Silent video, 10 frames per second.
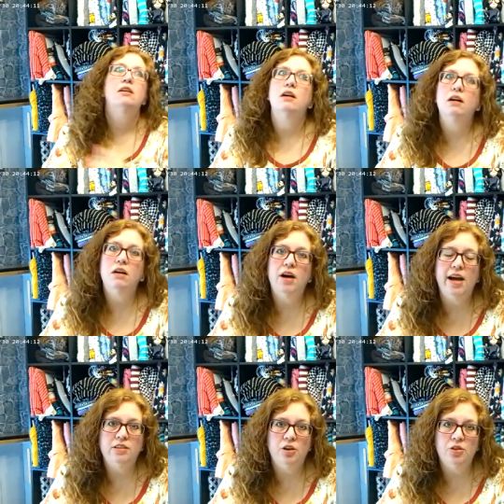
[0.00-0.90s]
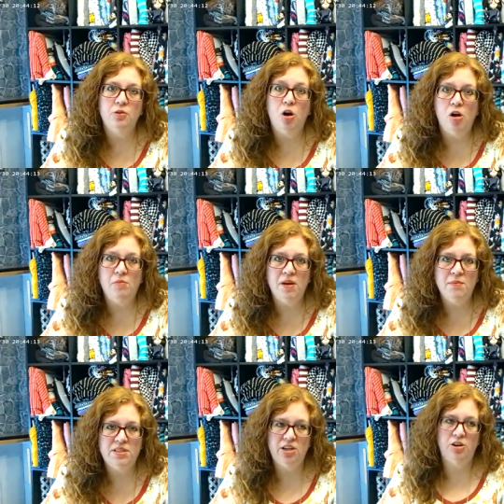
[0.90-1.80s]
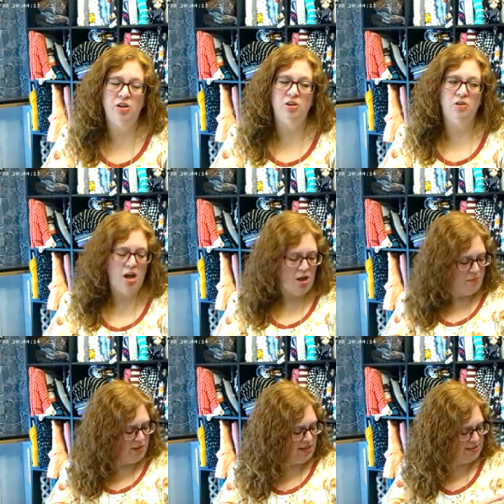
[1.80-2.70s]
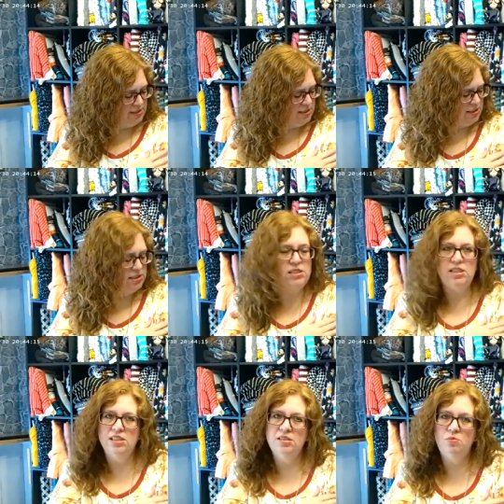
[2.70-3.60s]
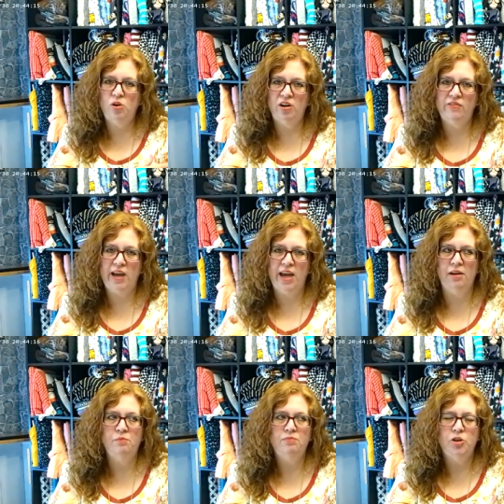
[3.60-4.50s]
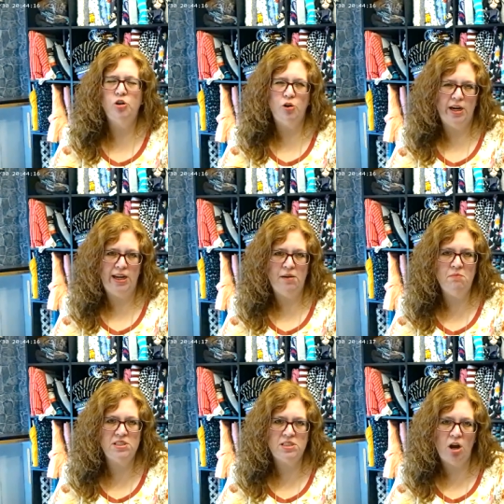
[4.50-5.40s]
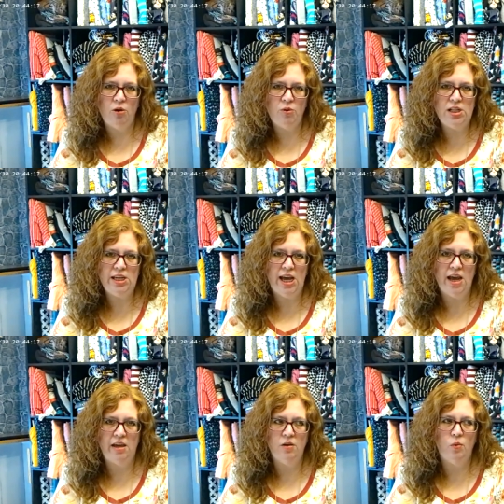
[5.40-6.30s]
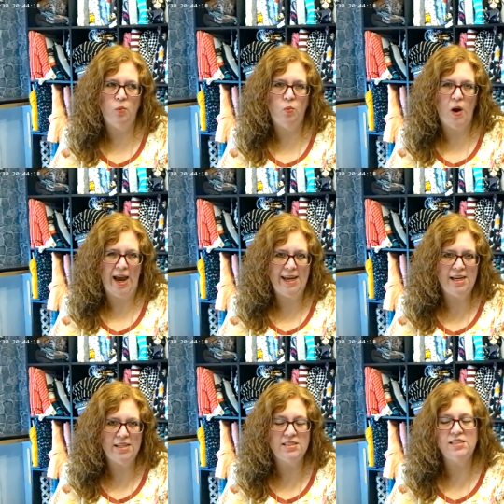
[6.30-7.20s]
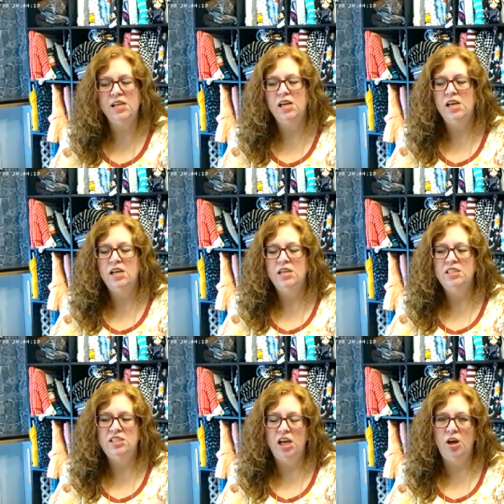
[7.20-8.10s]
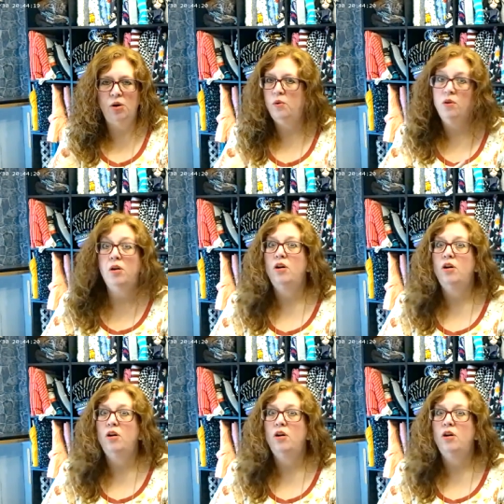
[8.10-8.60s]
oh, I had to go through all my material because this is more of a cream. It's not really a white. So